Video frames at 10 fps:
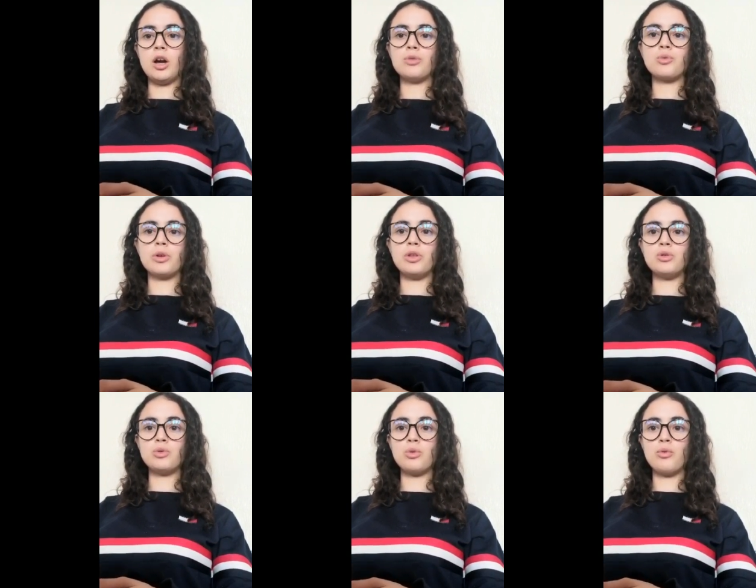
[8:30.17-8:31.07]

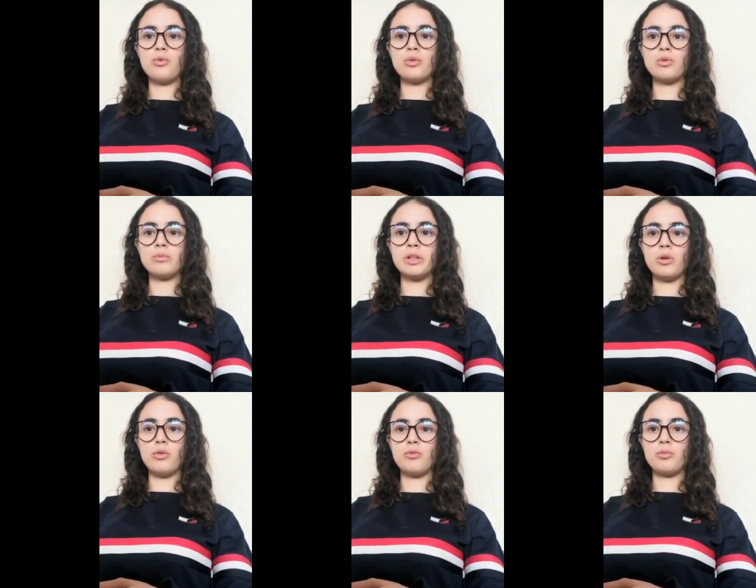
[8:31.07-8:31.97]
Traditional forms
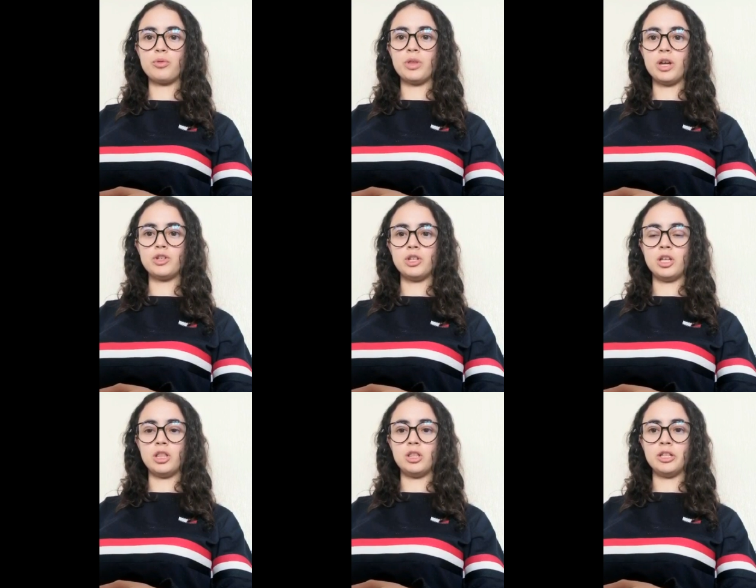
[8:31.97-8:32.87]
of production
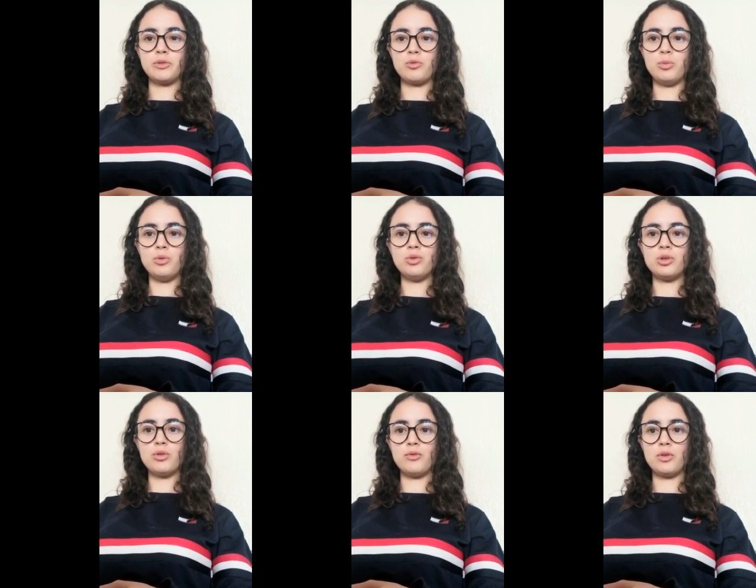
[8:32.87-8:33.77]
and
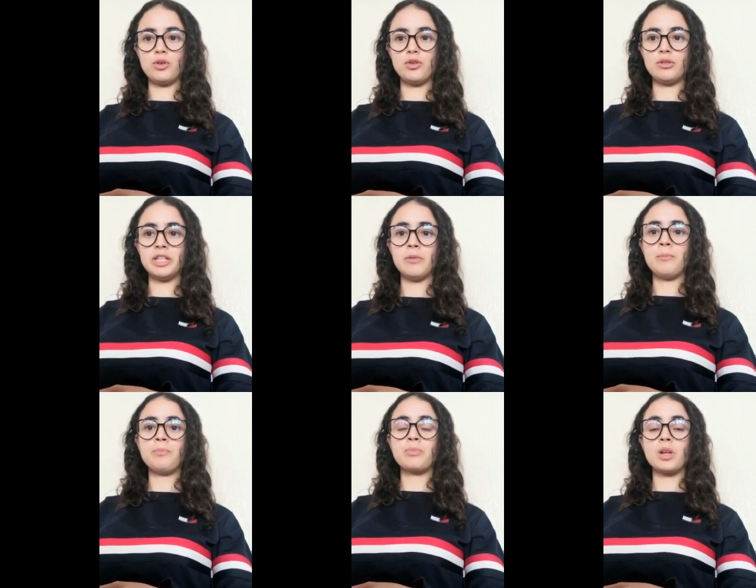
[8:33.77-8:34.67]
distribution of goods
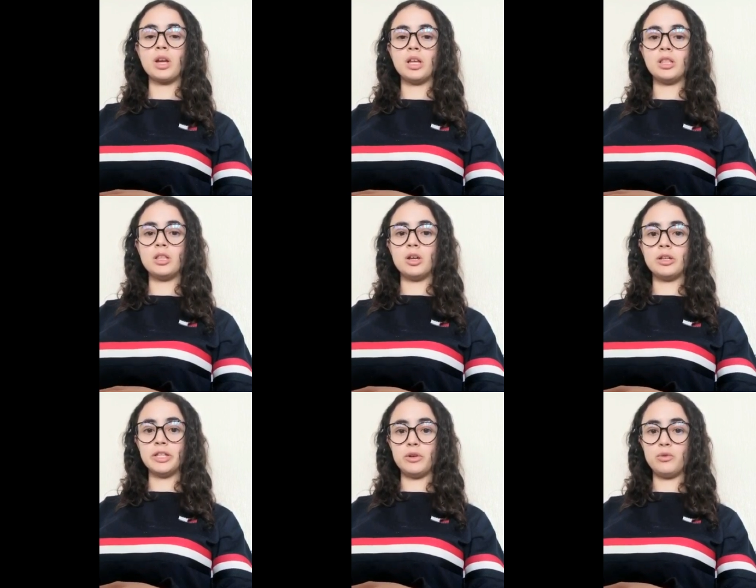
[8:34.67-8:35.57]
and
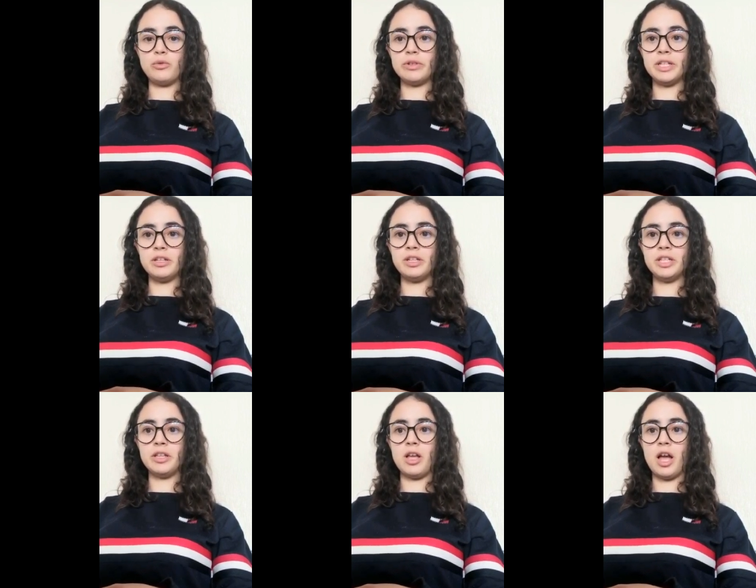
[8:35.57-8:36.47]

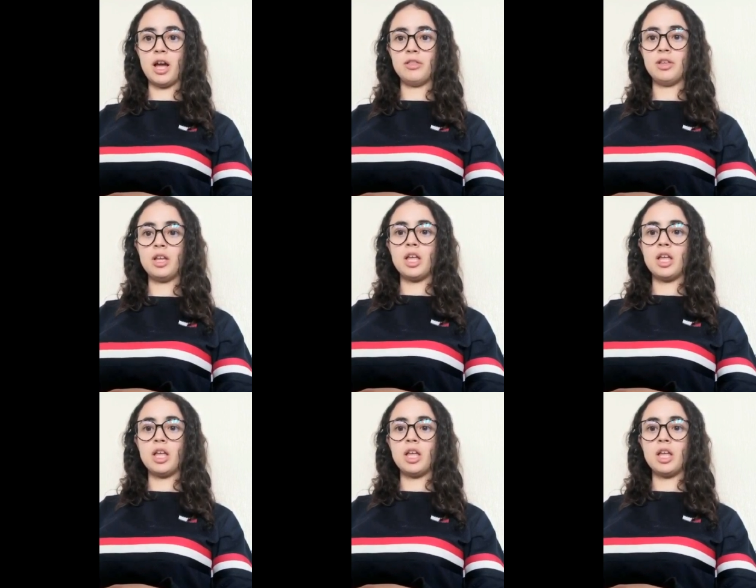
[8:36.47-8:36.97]
services had